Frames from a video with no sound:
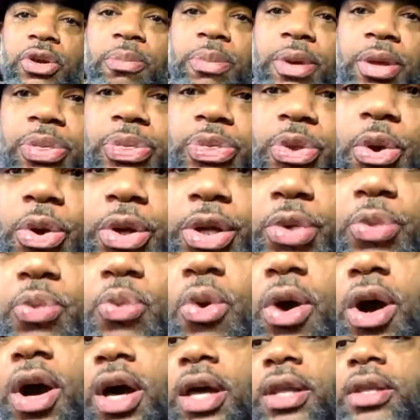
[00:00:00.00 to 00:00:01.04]
years be
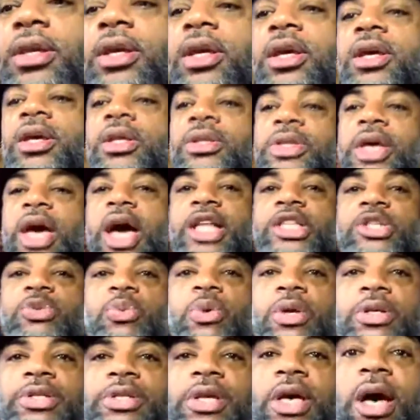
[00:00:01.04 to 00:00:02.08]
31. That's
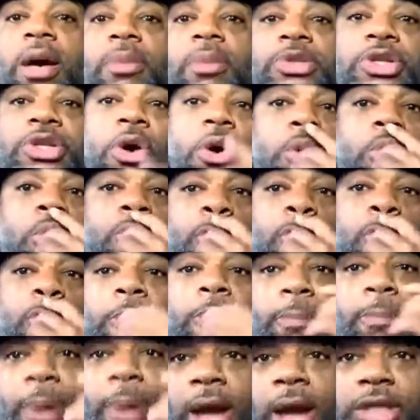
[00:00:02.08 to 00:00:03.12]
what's up. So
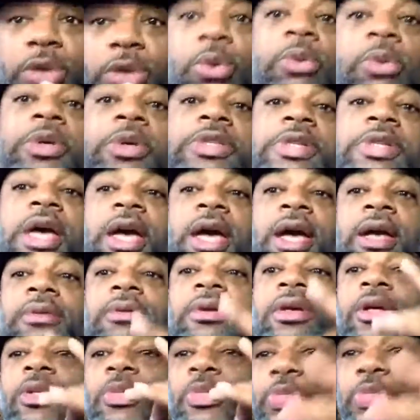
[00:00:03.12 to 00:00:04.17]
back to what we're
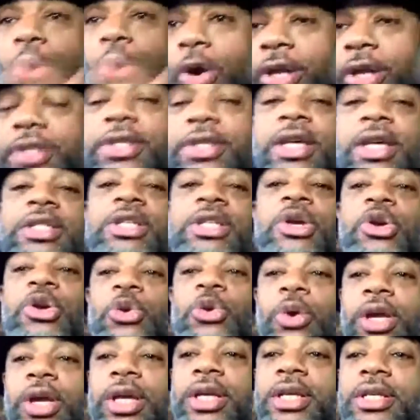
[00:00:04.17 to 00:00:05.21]
saying. 36
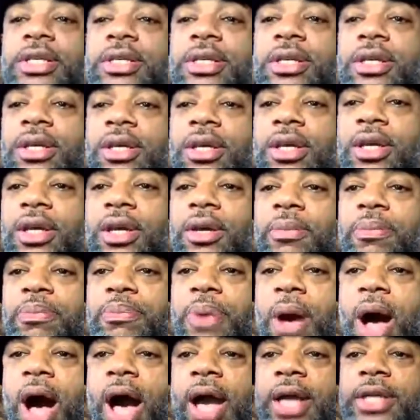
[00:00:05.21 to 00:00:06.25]
degrees.
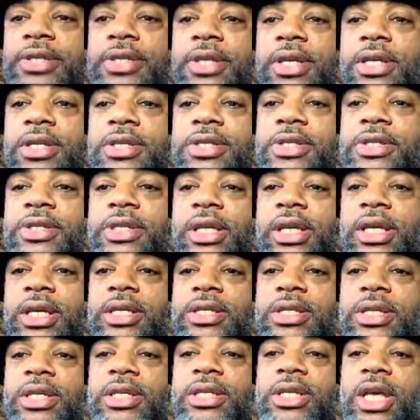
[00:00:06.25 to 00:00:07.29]
Pisces
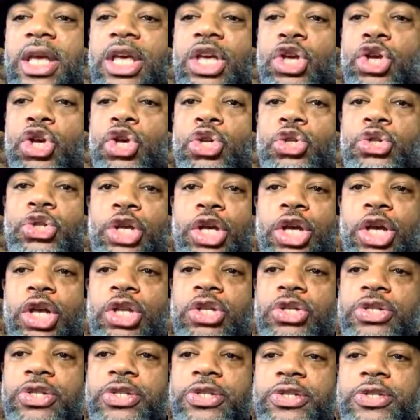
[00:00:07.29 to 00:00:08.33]
season is
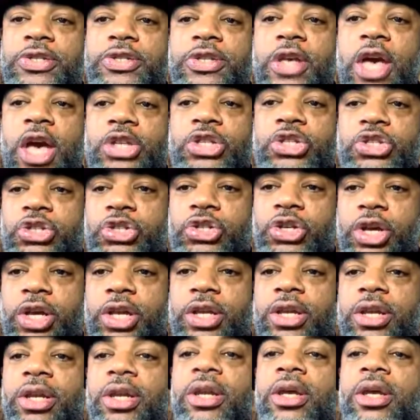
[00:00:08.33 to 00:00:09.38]
in session.